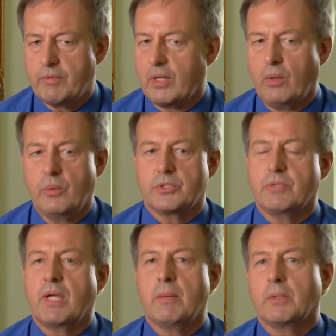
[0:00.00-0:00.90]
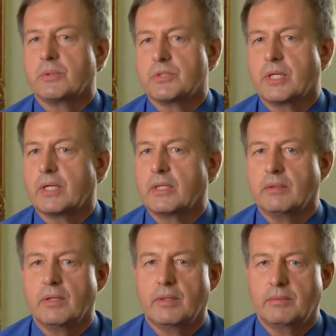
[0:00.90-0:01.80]
got a host of chemicals that
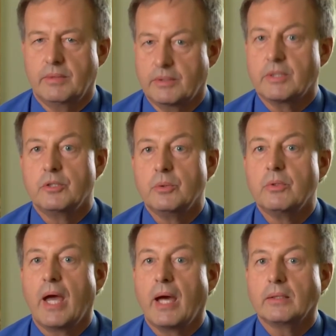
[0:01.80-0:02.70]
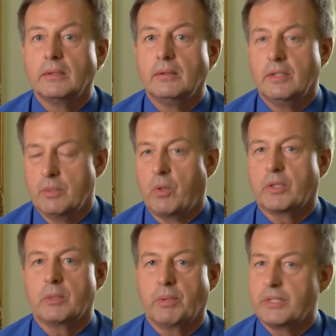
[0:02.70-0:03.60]
can do that in the
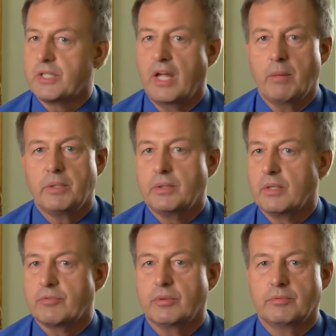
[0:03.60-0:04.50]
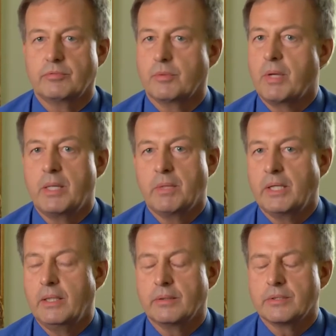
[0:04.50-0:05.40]
marketplace and have been there for many,
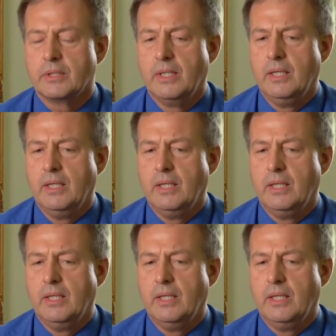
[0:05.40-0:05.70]
many years.